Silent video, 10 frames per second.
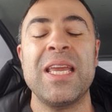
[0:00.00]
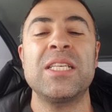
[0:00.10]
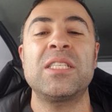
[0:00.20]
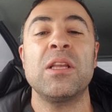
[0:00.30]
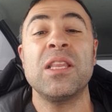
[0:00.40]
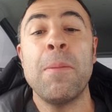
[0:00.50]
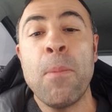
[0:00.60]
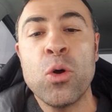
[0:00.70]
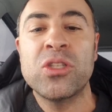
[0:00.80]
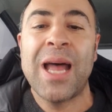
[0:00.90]
is the
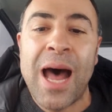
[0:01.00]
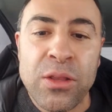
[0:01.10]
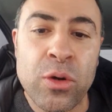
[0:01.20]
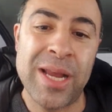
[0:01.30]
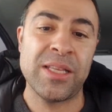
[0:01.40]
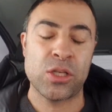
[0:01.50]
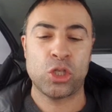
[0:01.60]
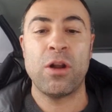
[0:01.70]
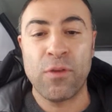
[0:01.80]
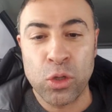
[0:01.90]
most underrated
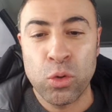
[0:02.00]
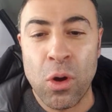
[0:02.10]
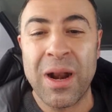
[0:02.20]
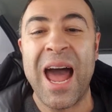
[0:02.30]
serve on tour.